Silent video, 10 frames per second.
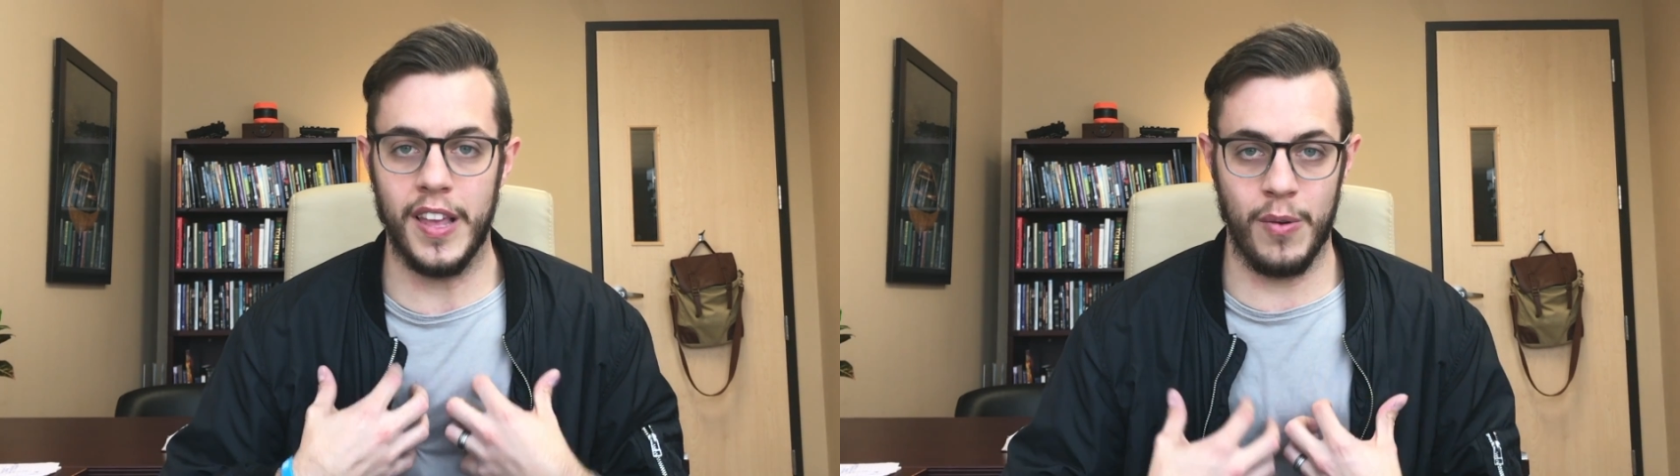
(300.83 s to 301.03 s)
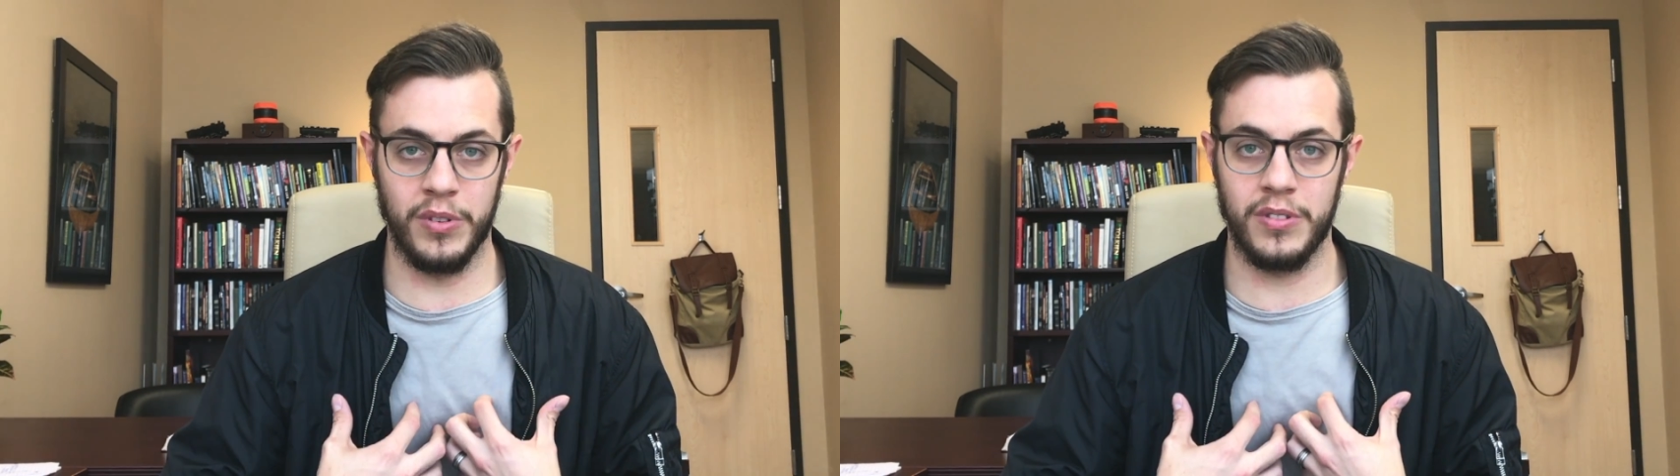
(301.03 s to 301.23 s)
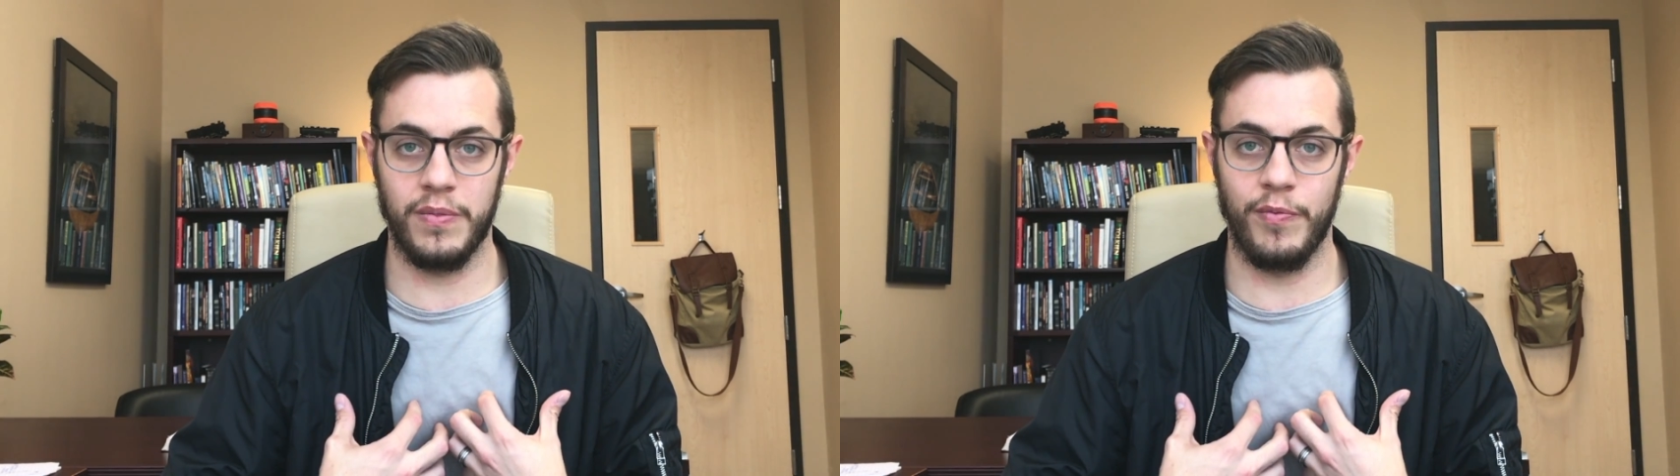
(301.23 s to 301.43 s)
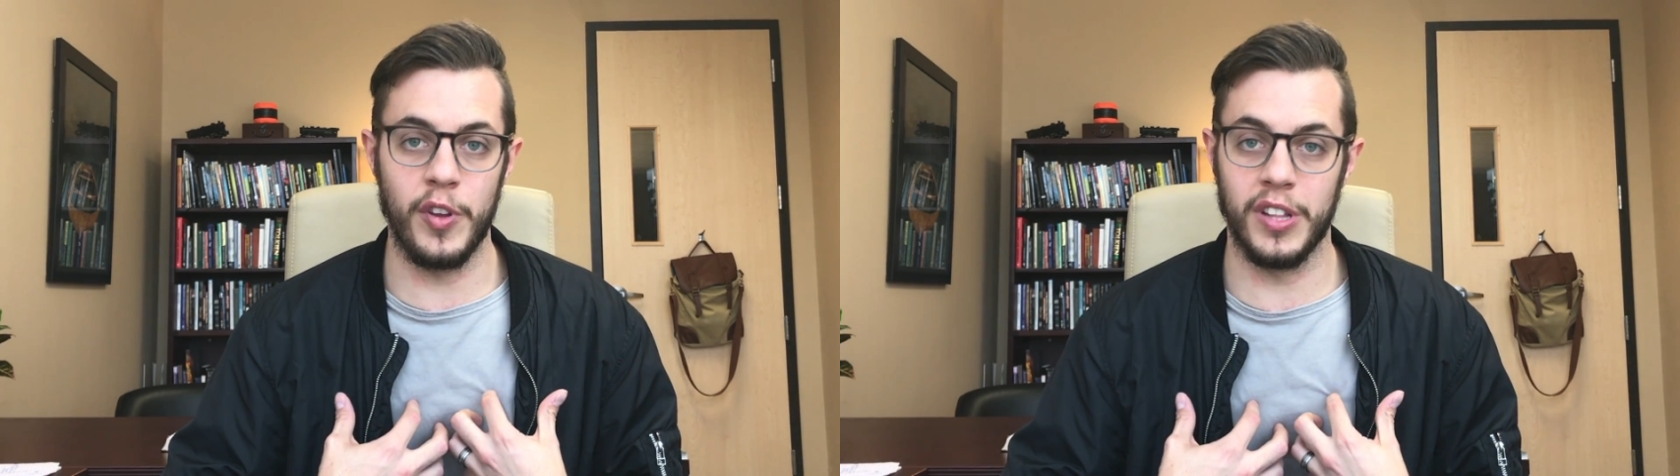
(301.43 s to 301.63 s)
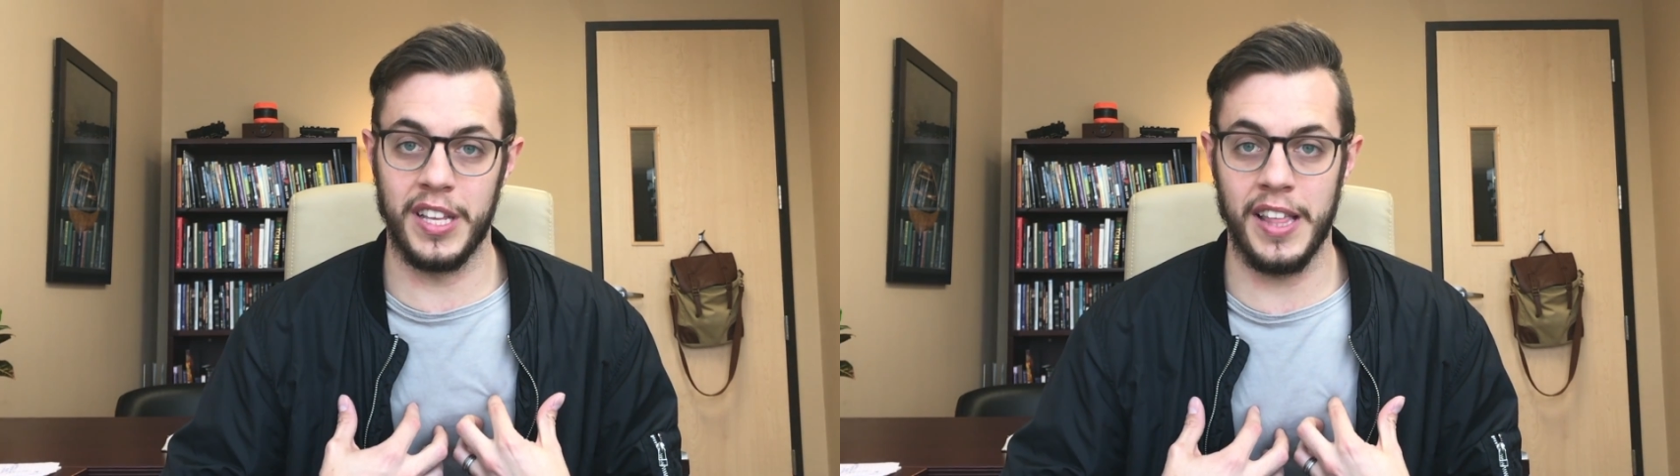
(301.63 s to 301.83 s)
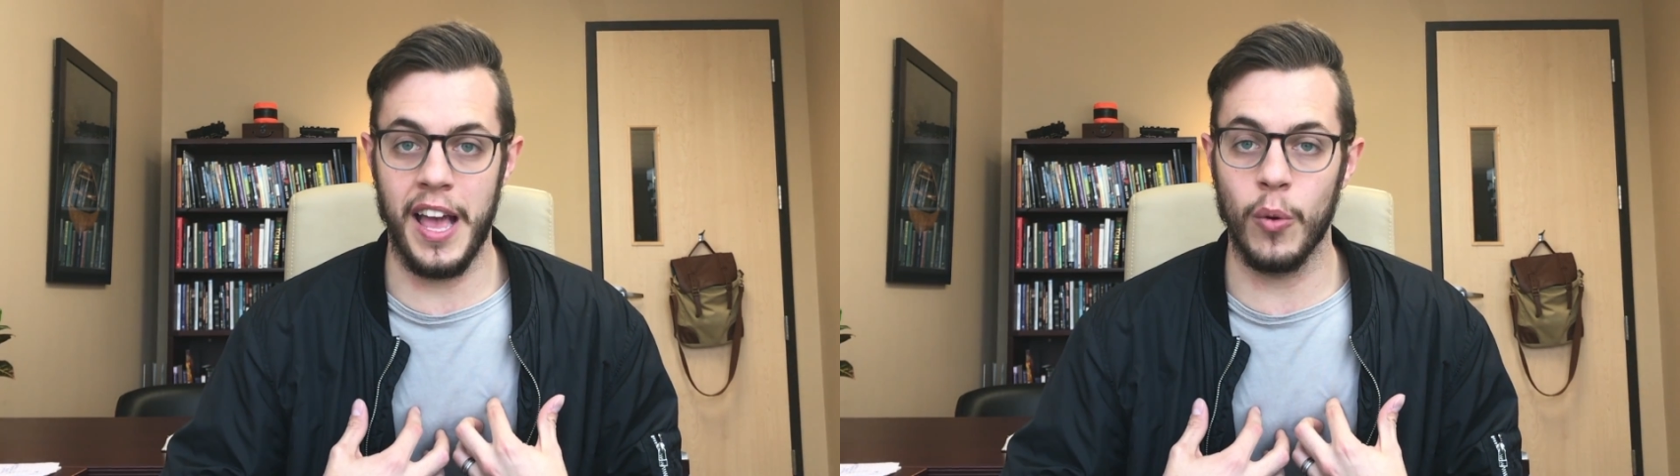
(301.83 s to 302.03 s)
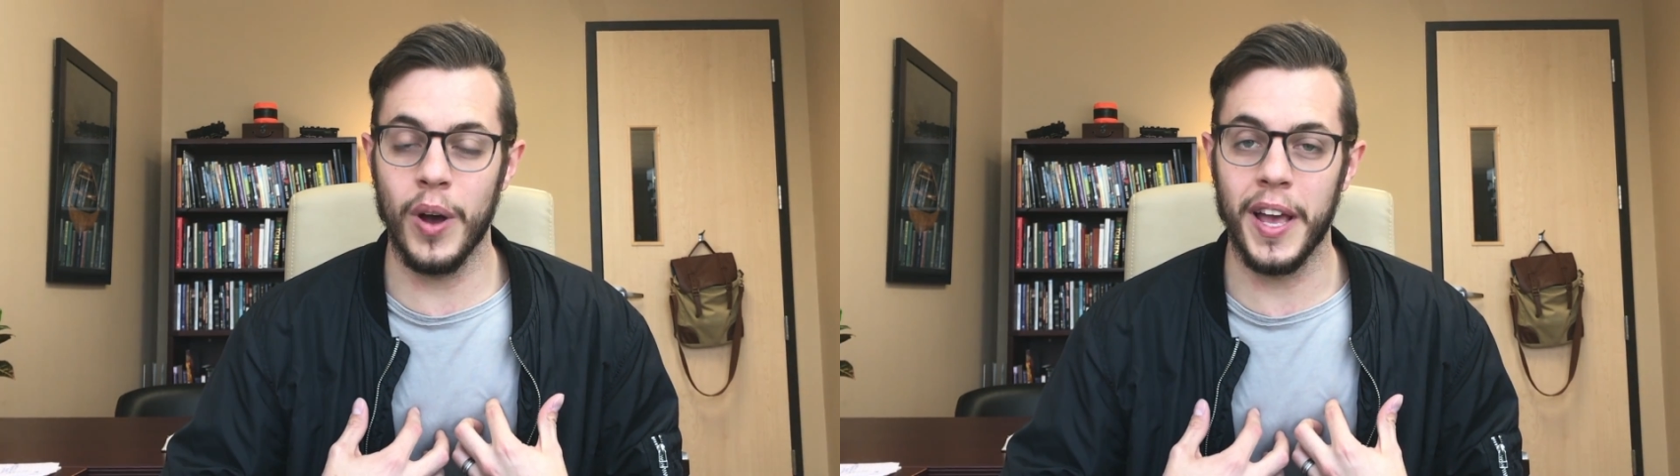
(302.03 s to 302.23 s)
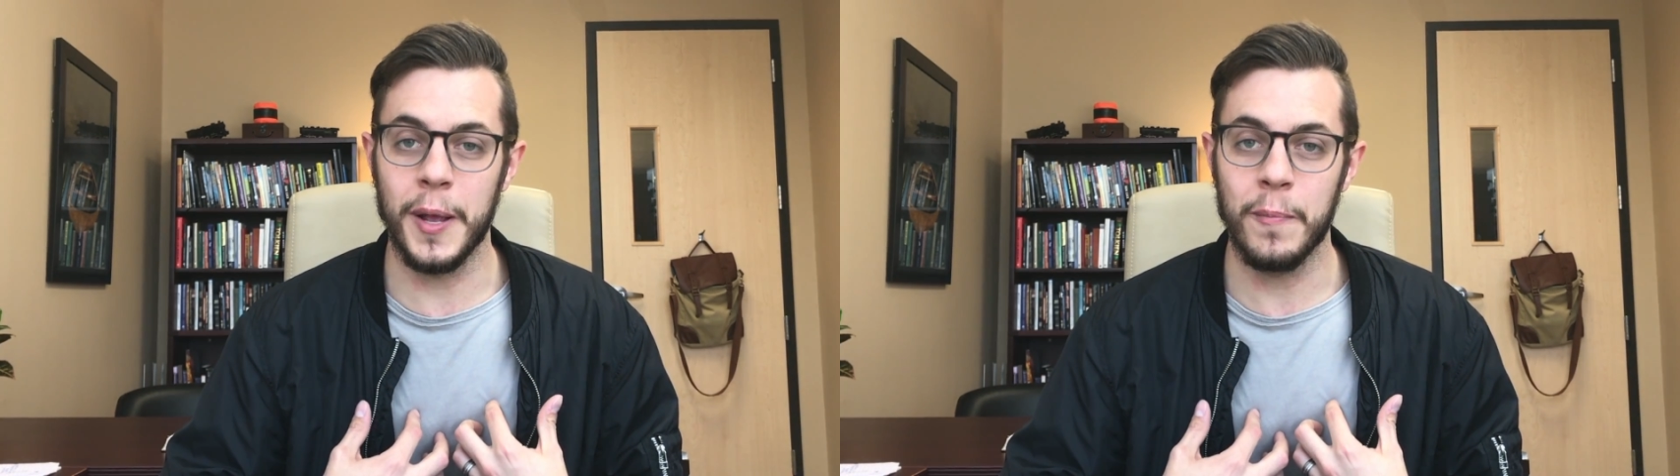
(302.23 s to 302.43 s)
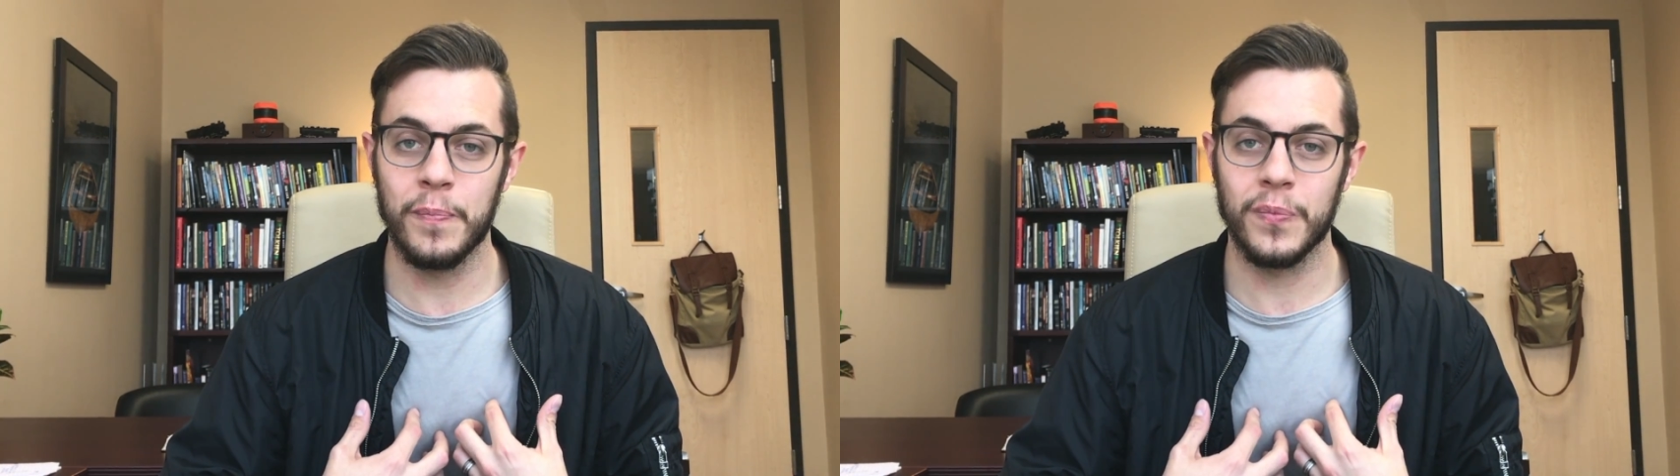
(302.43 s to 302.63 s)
that was feeling that way.